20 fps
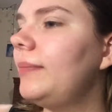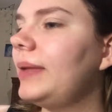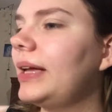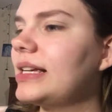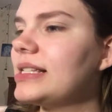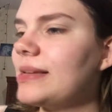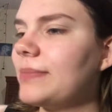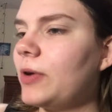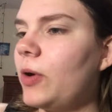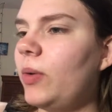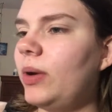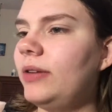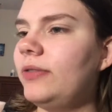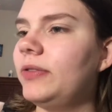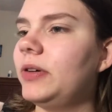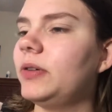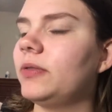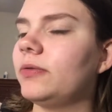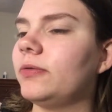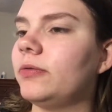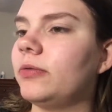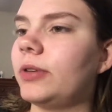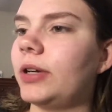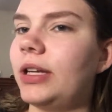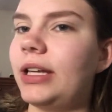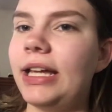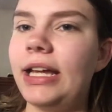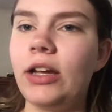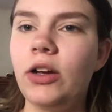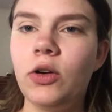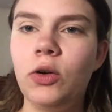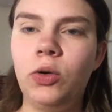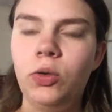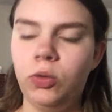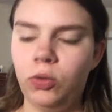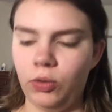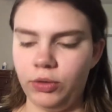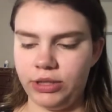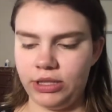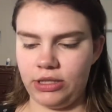Because I'm going for really
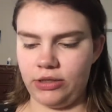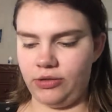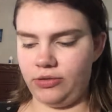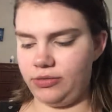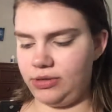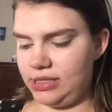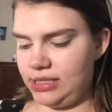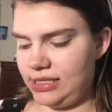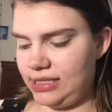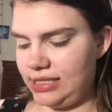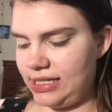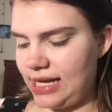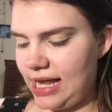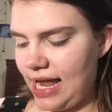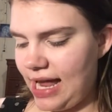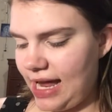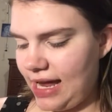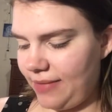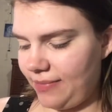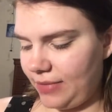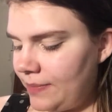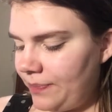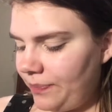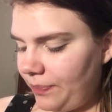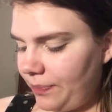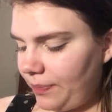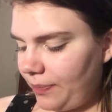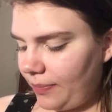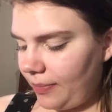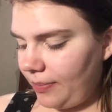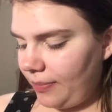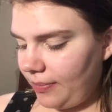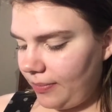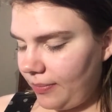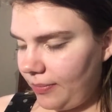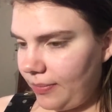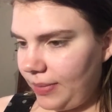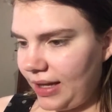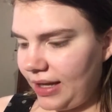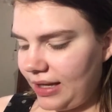cool tones today.
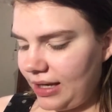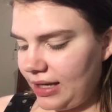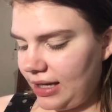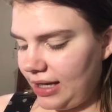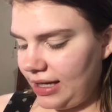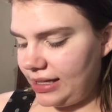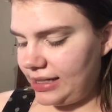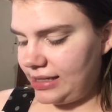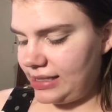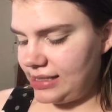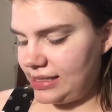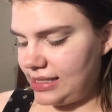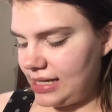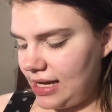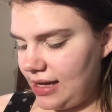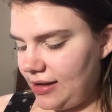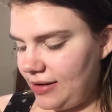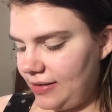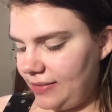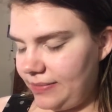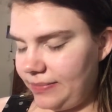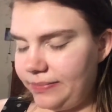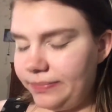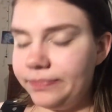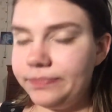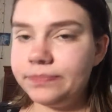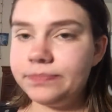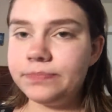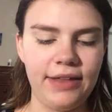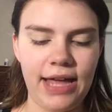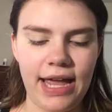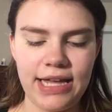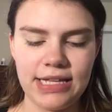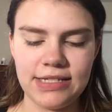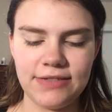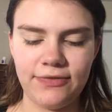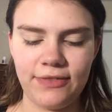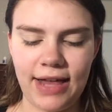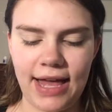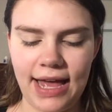Because the
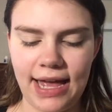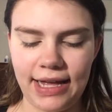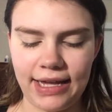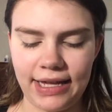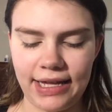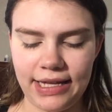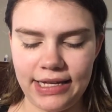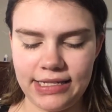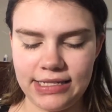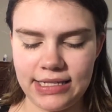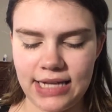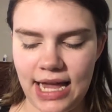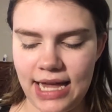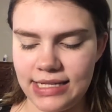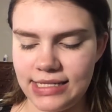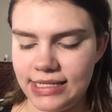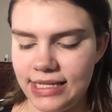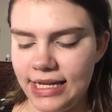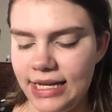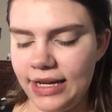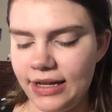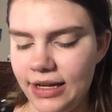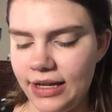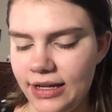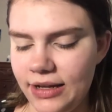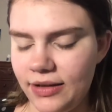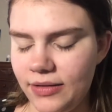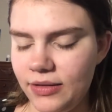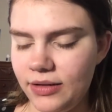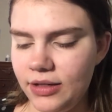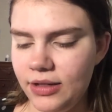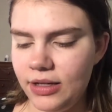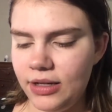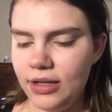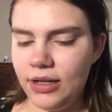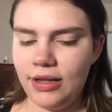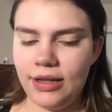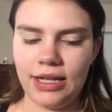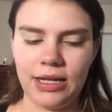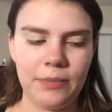ace flag has like
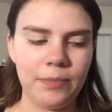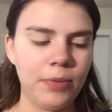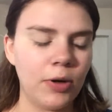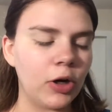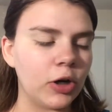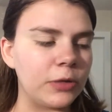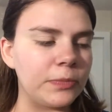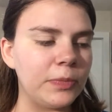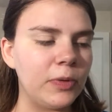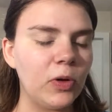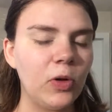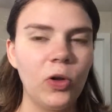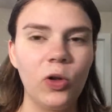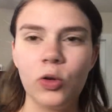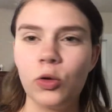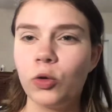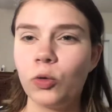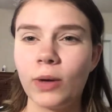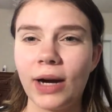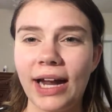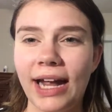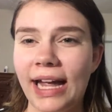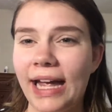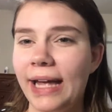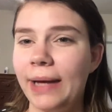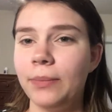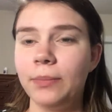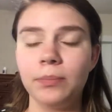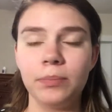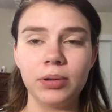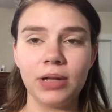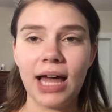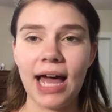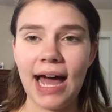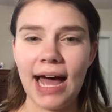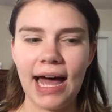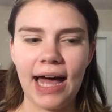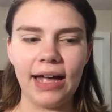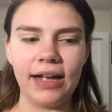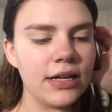purple, gray,
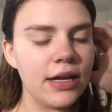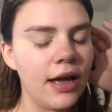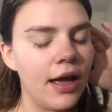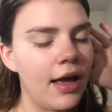black.